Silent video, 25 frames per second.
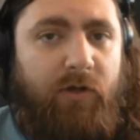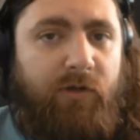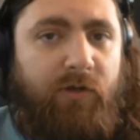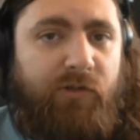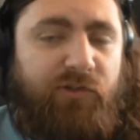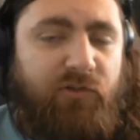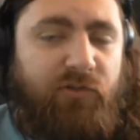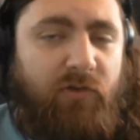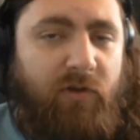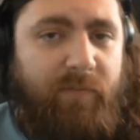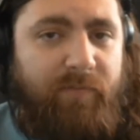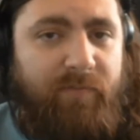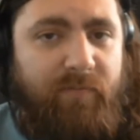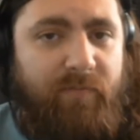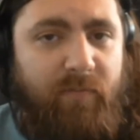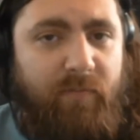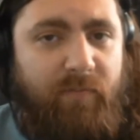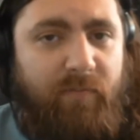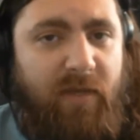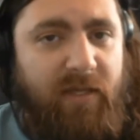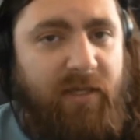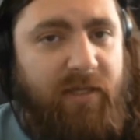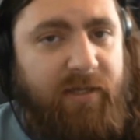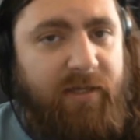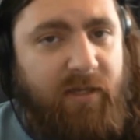I'm
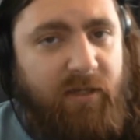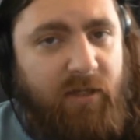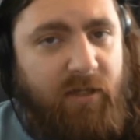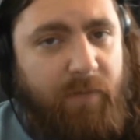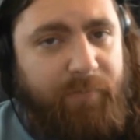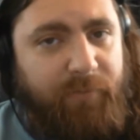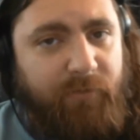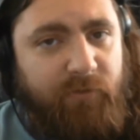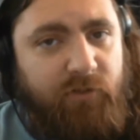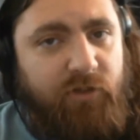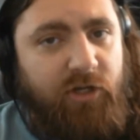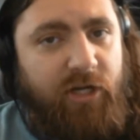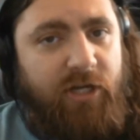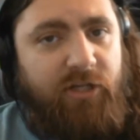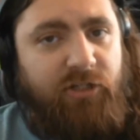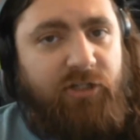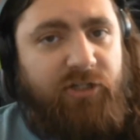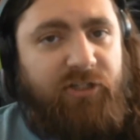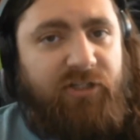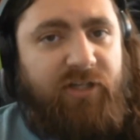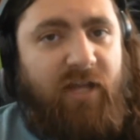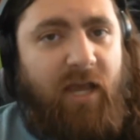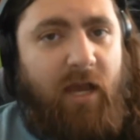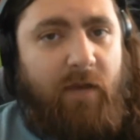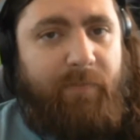making a couple
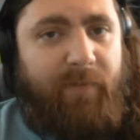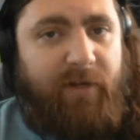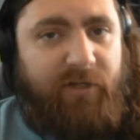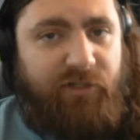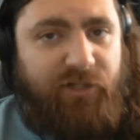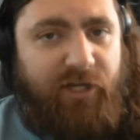changes to how my